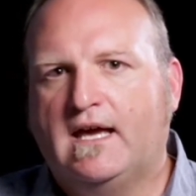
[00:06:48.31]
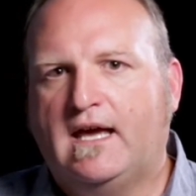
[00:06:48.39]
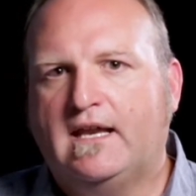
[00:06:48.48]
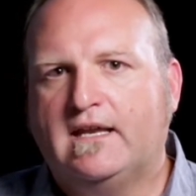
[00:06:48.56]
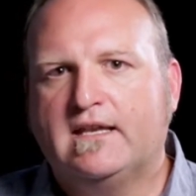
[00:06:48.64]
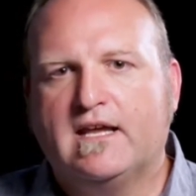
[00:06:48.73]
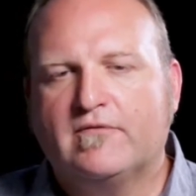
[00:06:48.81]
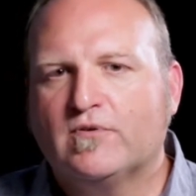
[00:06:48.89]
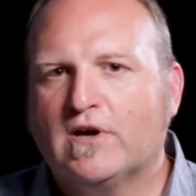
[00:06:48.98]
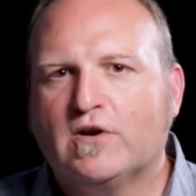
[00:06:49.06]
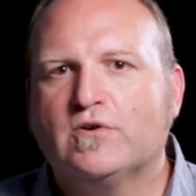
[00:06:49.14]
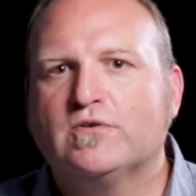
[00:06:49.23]
And it never
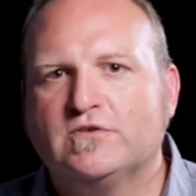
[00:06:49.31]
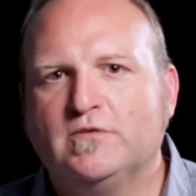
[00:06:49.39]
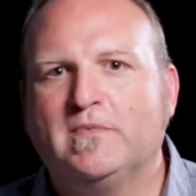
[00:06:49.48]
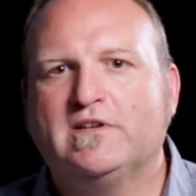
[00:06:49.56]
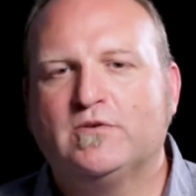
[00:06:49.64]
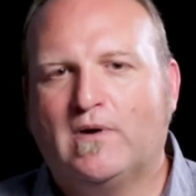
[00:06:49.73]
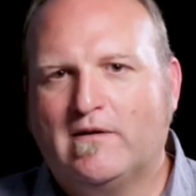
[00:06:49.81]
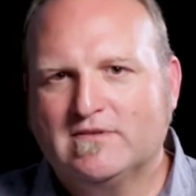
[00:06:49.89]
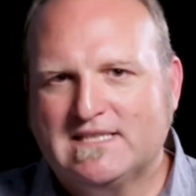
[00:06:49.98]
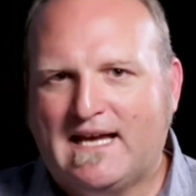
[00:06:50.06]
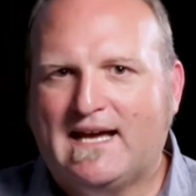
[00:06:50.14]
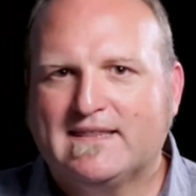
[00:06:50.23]
occurred to me till I
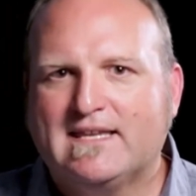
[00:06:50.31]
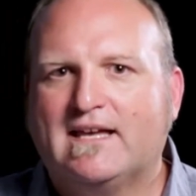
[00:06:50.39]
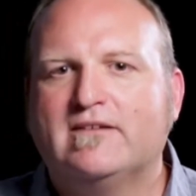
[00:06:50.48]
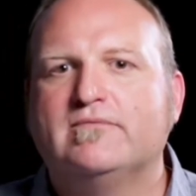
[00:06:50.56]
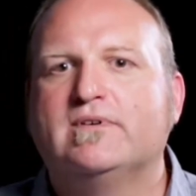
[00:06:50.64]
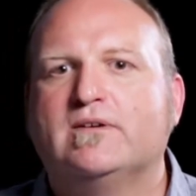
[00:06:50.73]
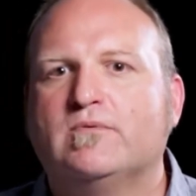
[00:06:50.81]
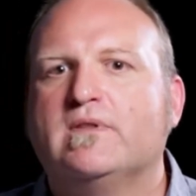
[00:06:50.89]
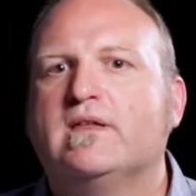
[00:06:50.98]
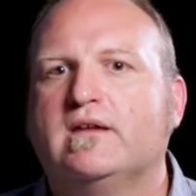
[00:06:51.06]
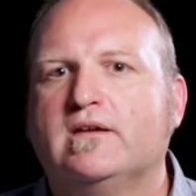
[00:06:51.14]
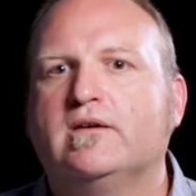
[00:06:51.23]
was at that event with
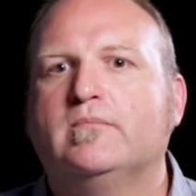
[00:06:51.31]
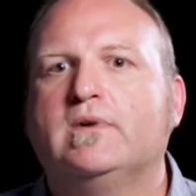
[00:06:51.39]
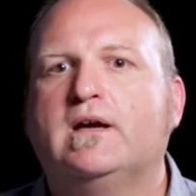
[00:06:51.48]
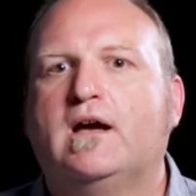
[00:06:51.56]
him